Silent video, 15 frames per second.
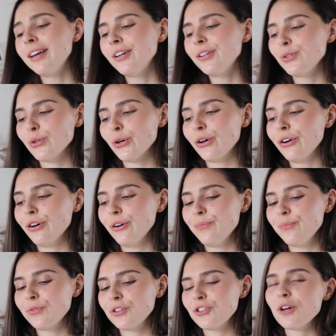So
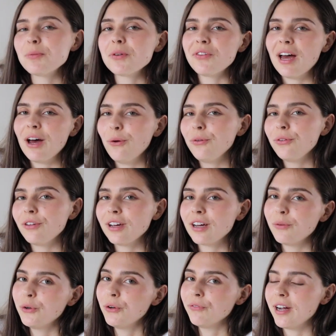in terms of health, like I
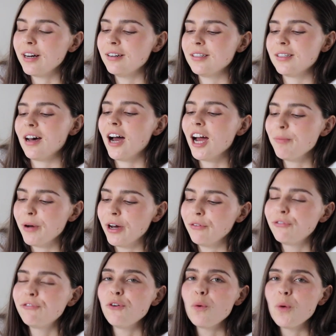wouldn't rate it as high, but
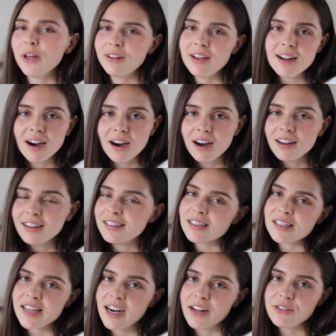for what they are, it's a
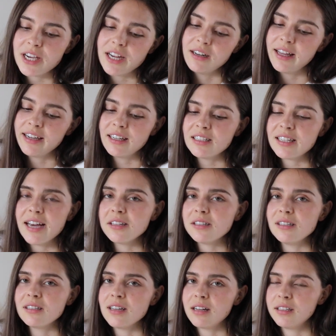10 out of 10. Like it tastes
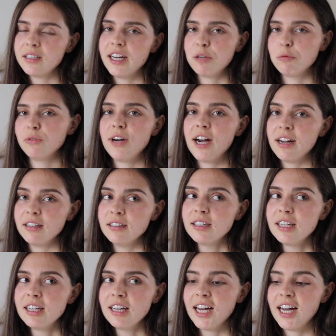exactly like a meringue,
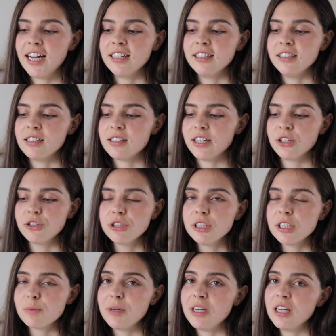and it's like
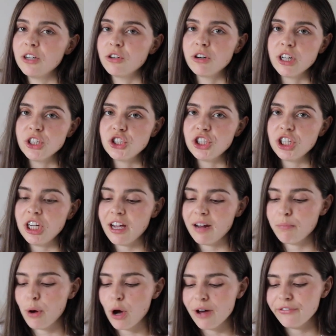crispy and crunchy and
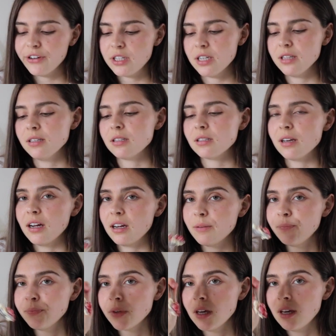perfect in this like
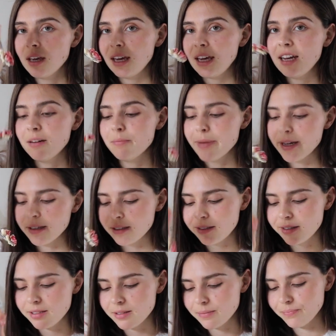eat and
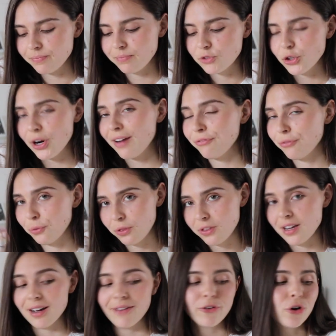mess trifle
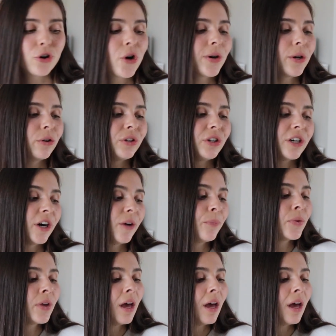thing I've got going on here.